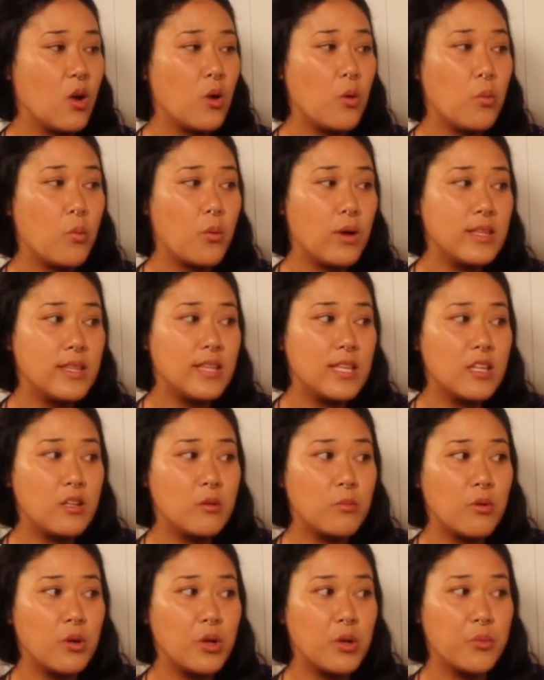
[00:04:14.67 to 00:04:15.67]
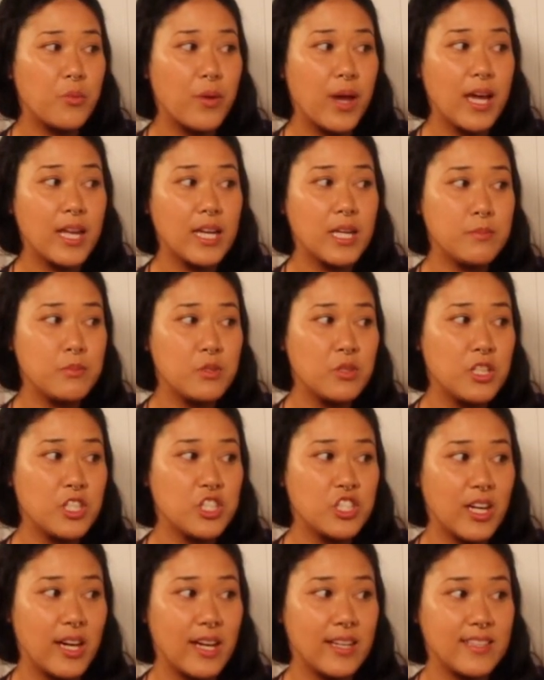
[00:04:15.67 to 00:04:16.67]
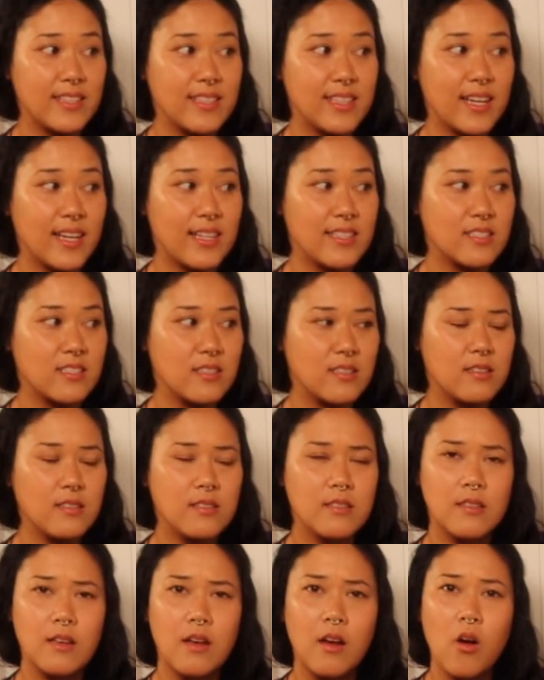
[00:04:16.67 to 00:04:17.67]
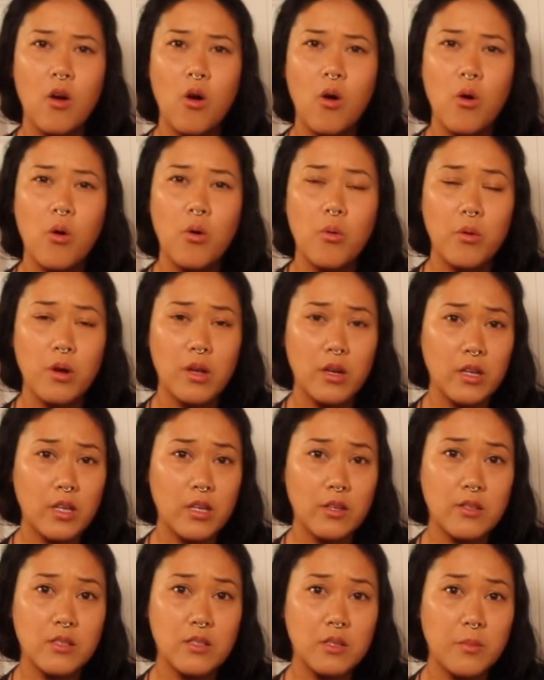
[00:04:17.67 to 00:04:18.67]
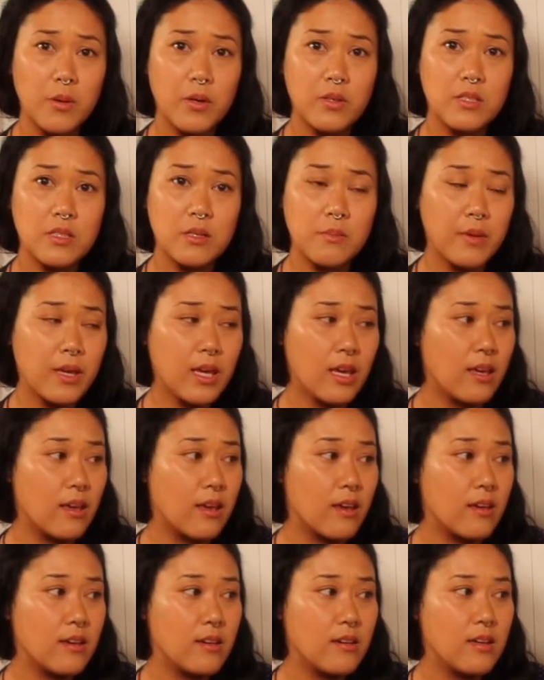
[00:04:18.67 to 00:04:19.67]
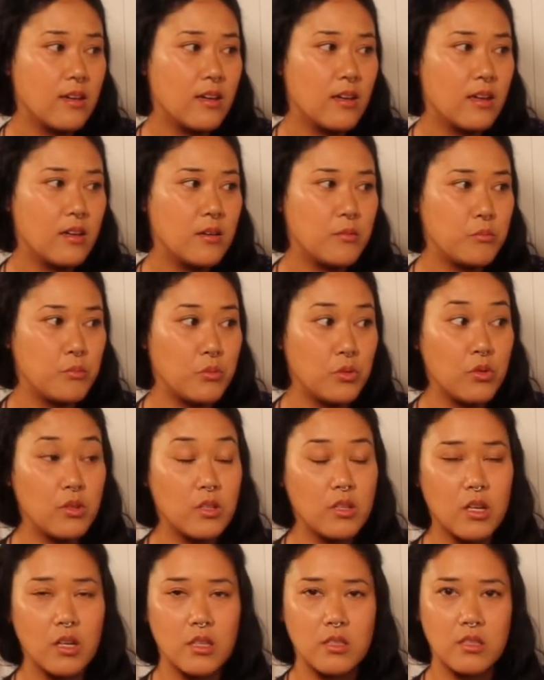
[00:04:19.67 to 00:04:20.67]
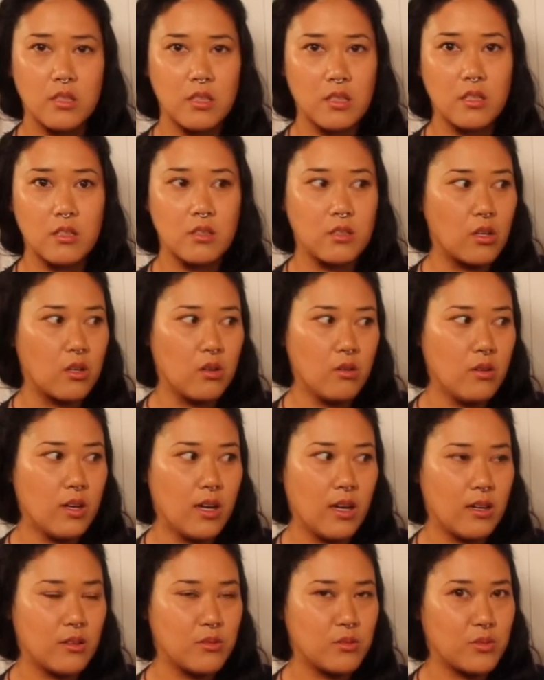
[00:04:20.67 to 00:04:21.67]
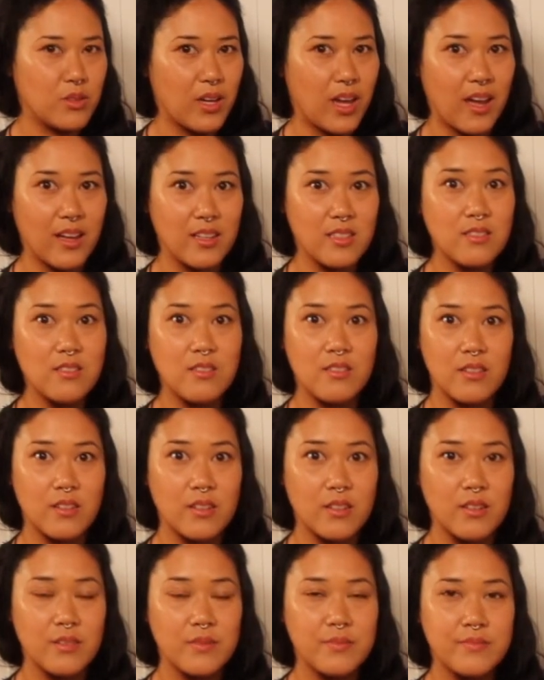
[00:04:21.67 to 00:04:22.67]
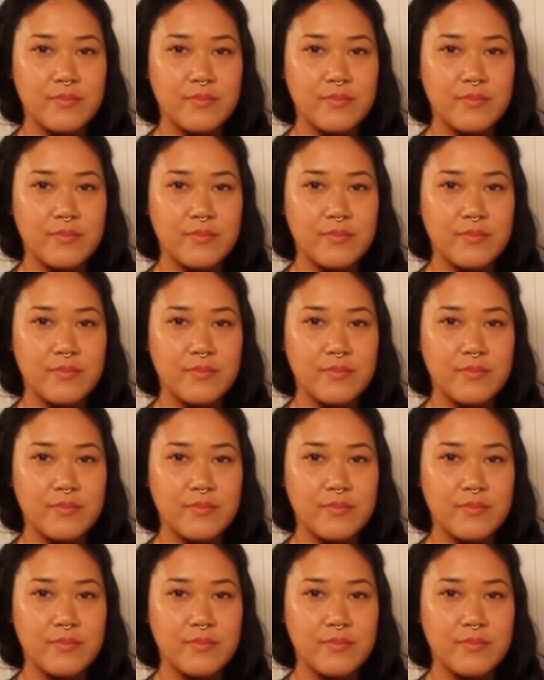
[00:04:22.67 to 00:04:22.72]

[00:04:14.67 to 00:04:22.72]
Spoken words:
One little boy ran up to the child and asked, "What are you supposed to be?" Miu Lan didn't know how to answer.